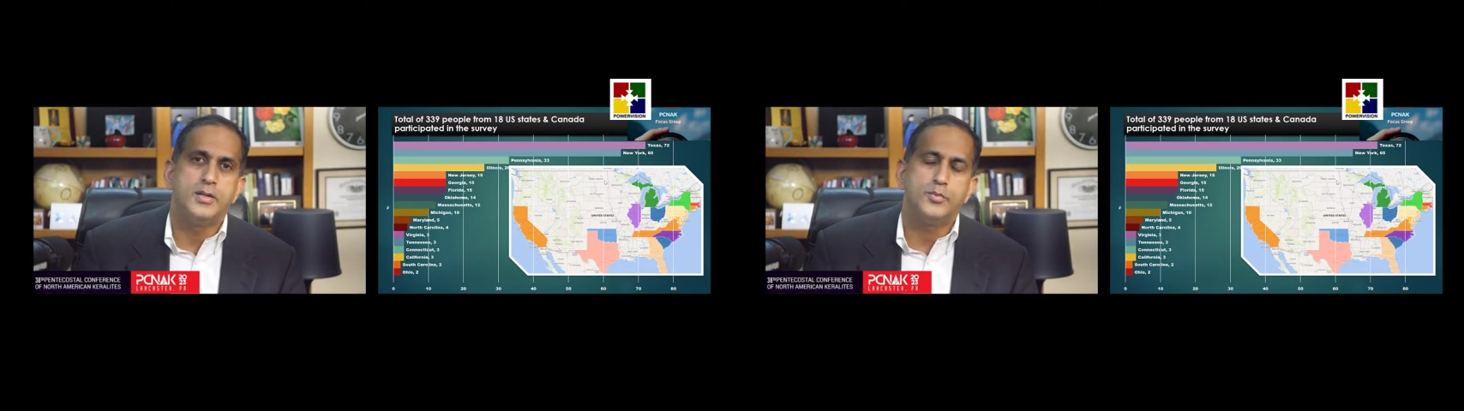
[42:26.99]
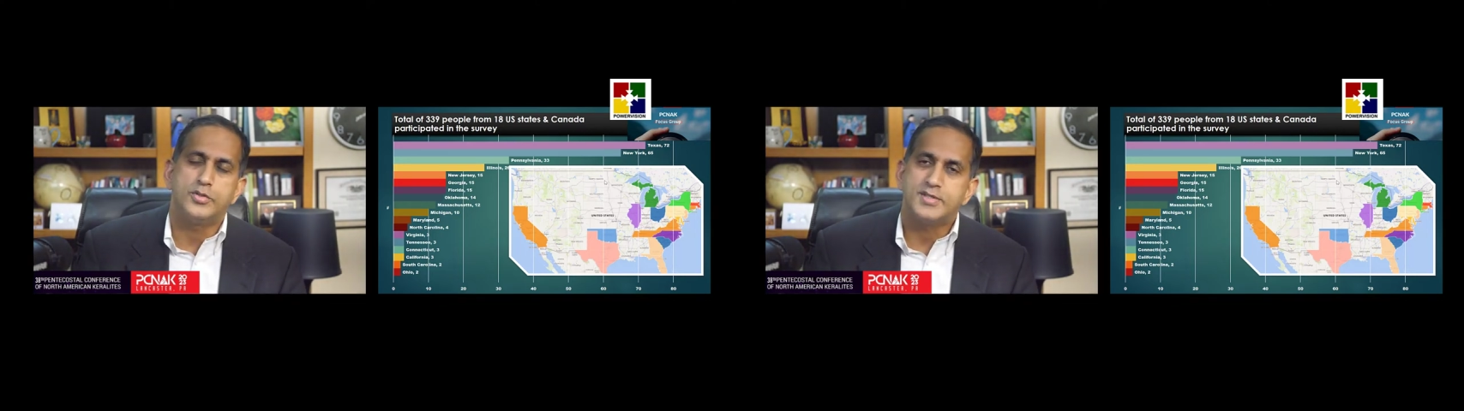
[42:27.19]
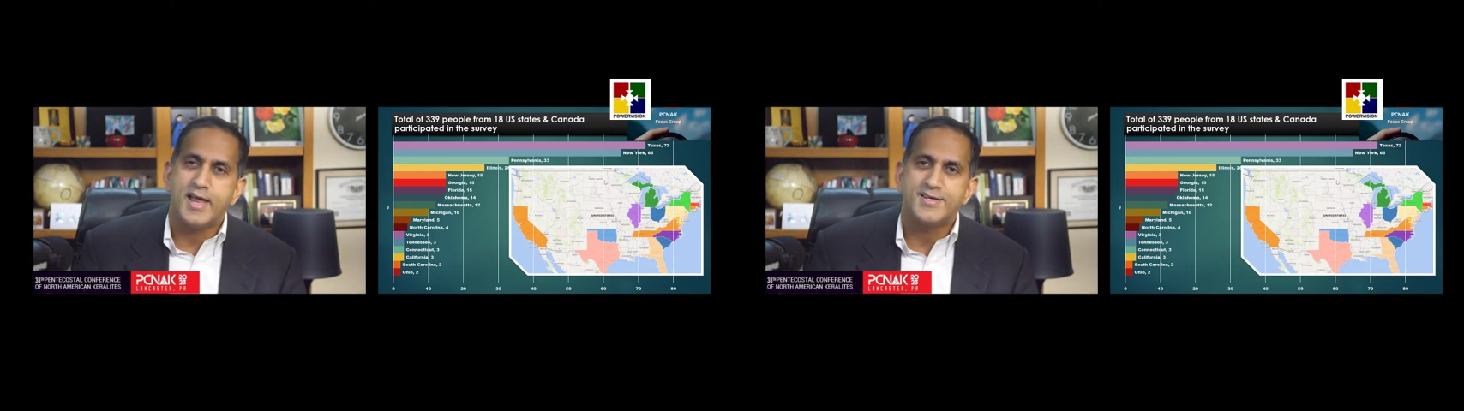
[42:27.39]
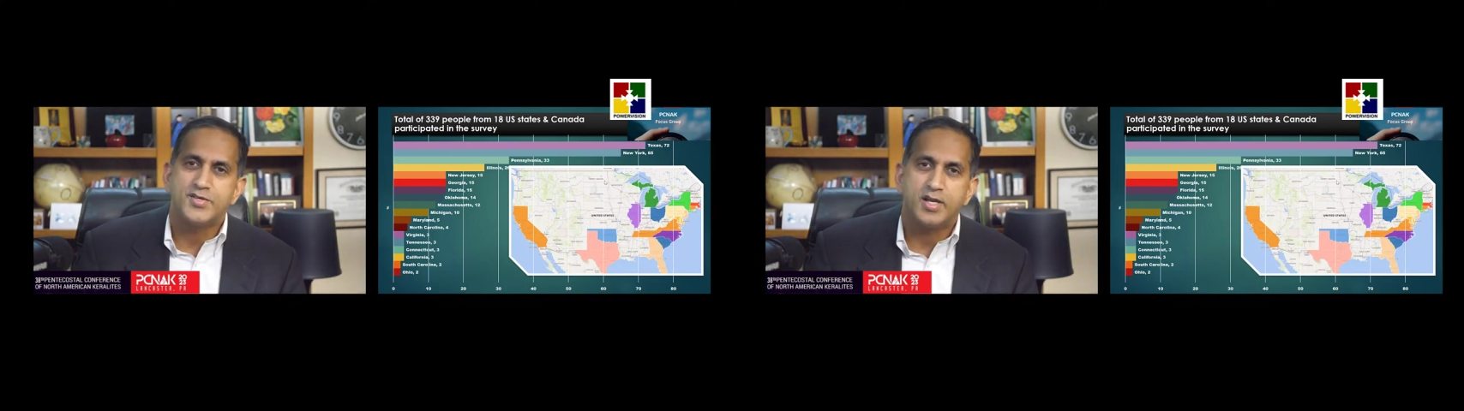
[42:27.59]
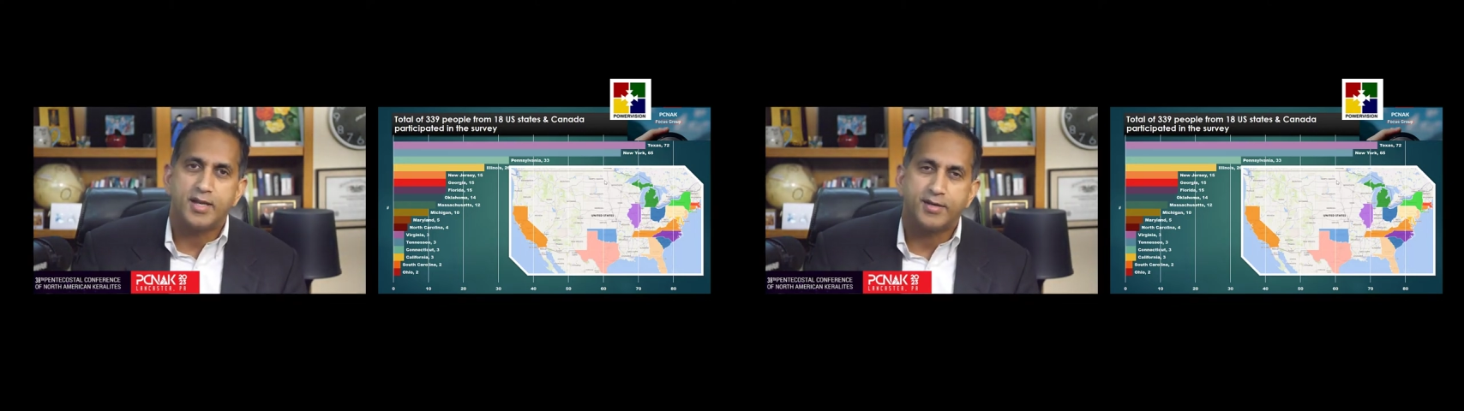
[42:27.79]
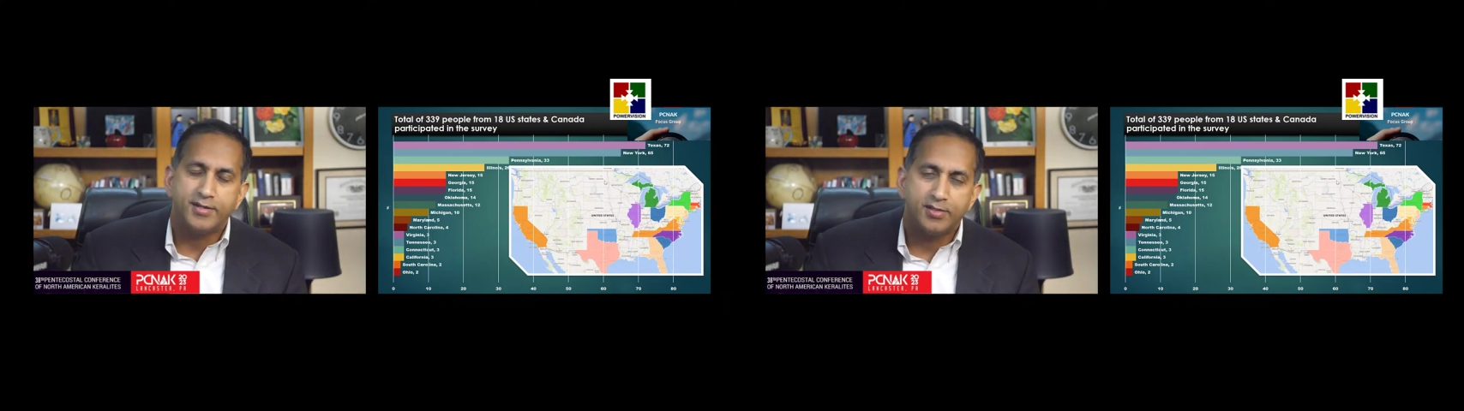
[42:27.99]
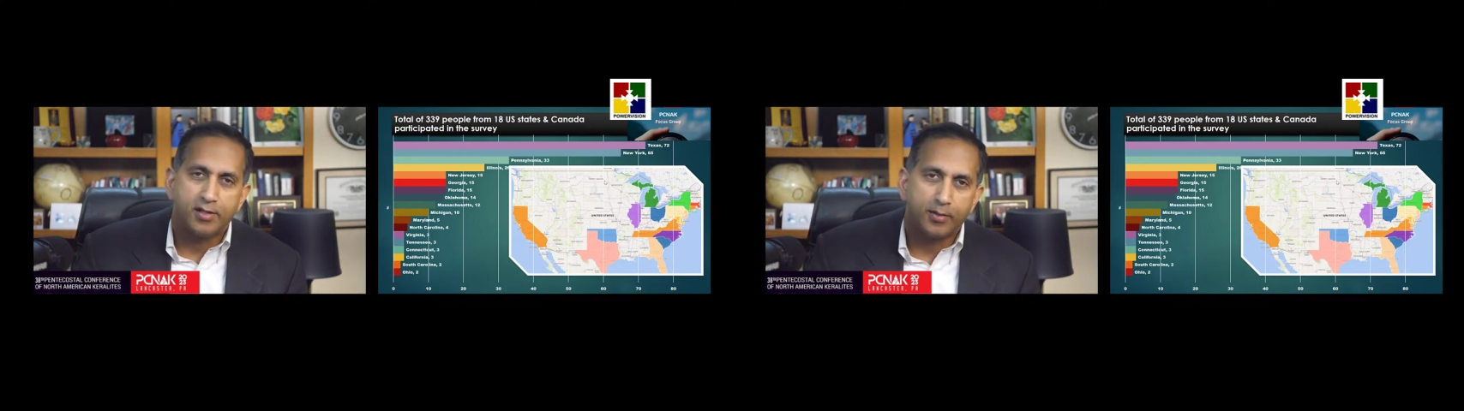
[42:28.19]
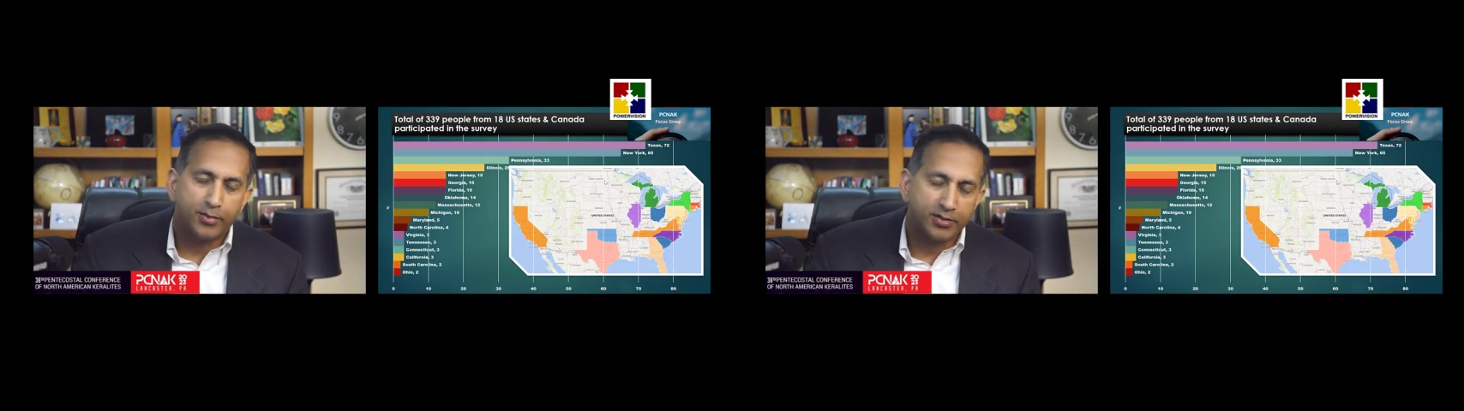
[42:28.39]
both national and
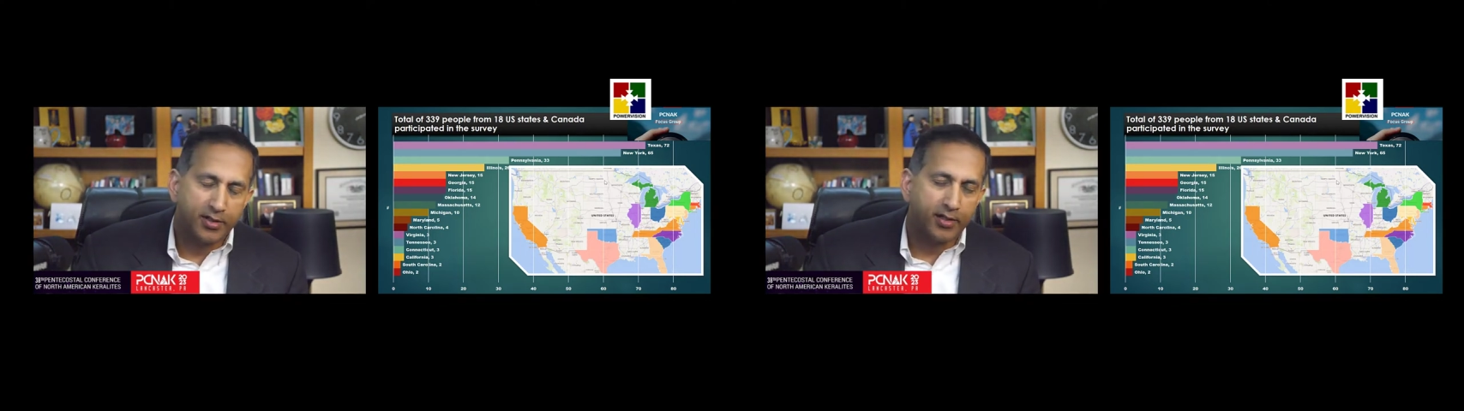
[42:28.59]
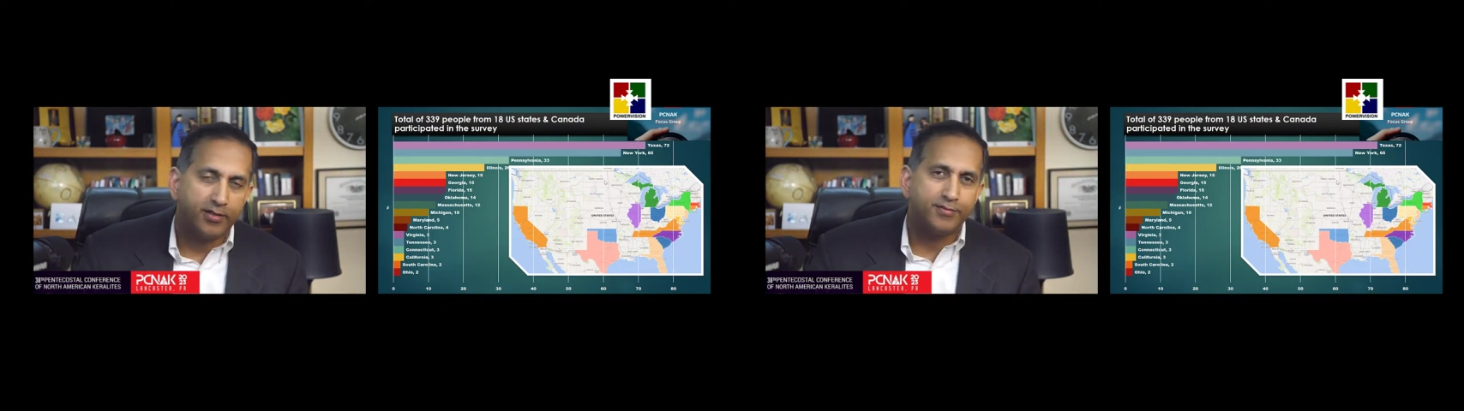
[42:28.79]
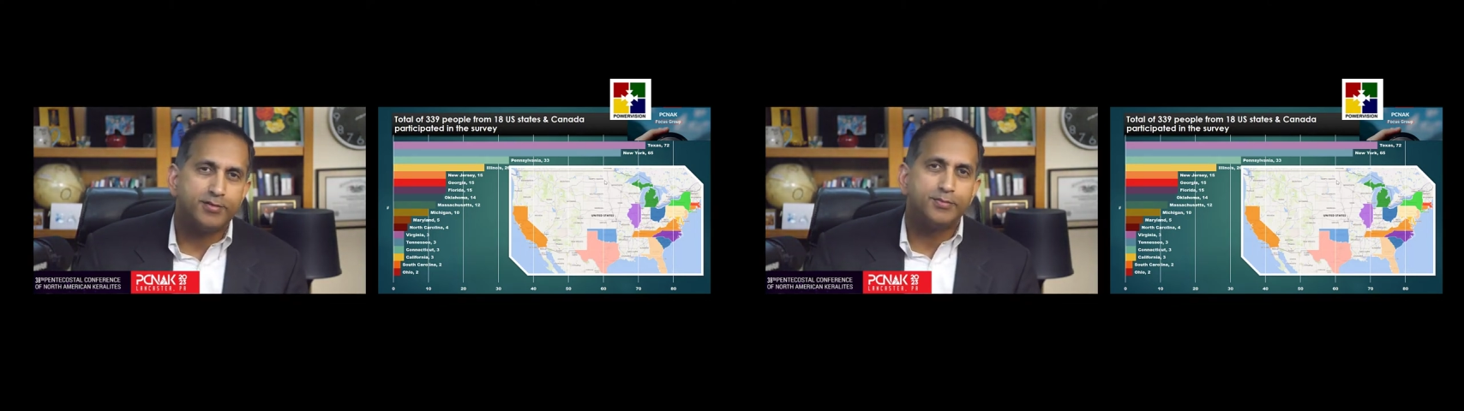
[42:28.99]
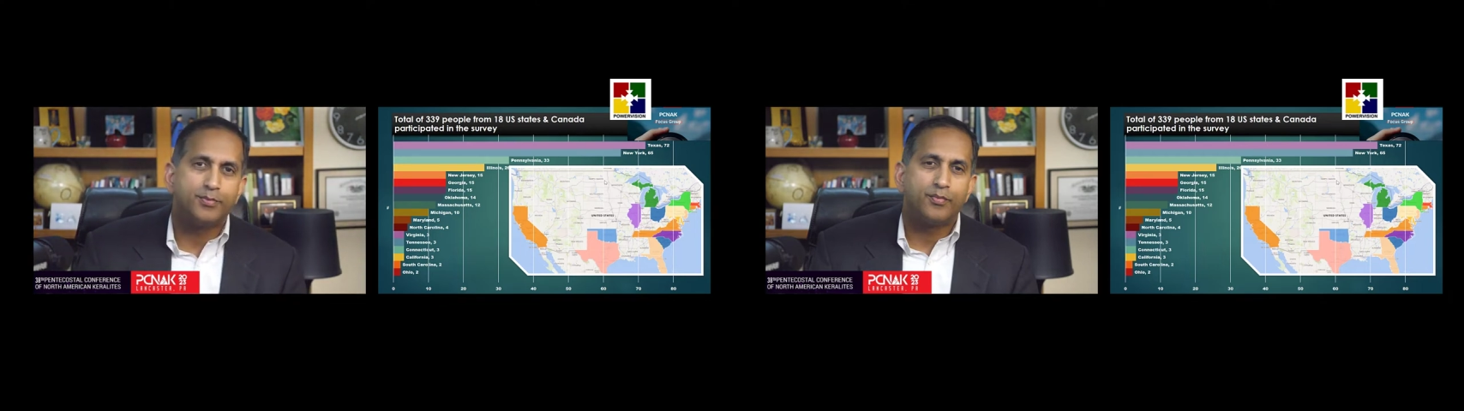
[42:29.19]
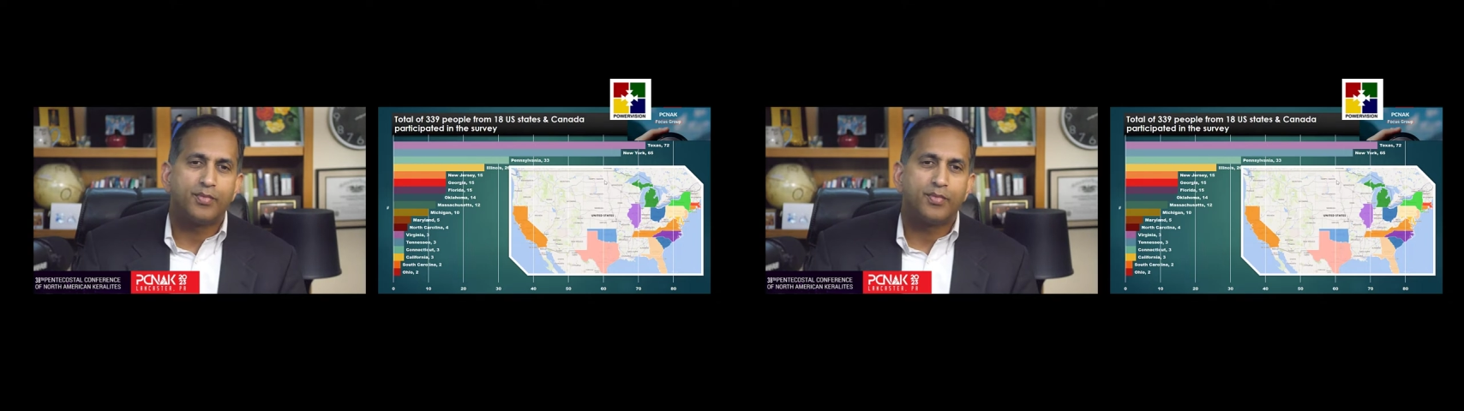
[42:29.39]
regional representatives.